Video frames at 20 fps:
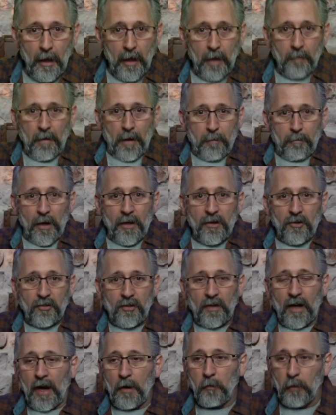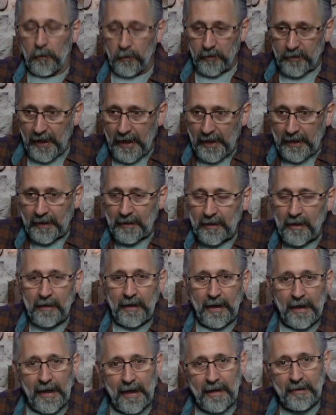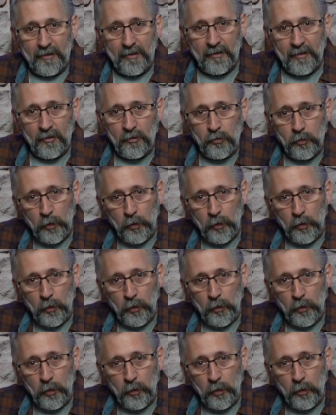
my brothers and I, we were taken, and this